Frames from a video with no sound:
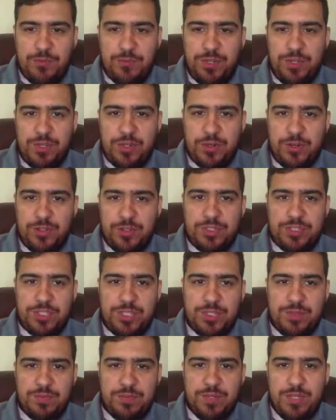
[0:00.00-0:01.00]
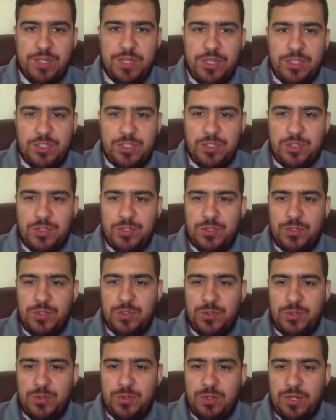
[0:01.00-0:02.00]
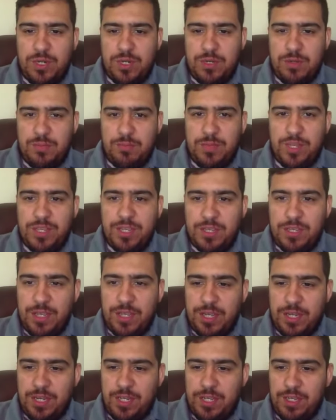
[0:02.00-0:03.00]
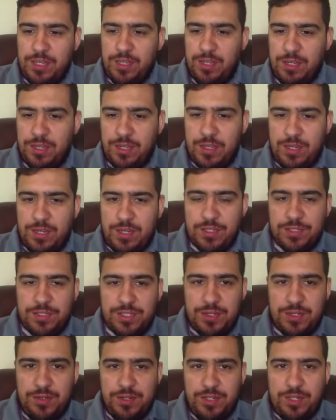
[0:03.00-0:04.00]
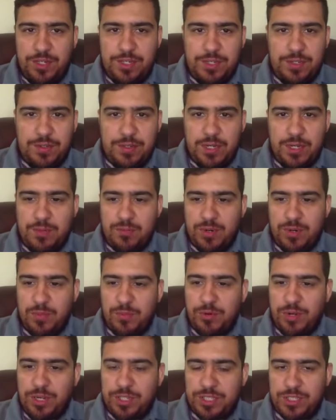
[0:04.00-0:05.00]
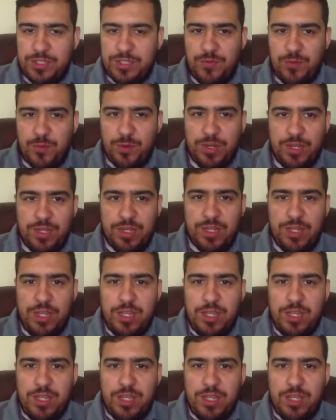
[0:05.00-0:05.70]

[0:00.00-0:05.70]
and we encourage them to make any necessary preparations for it.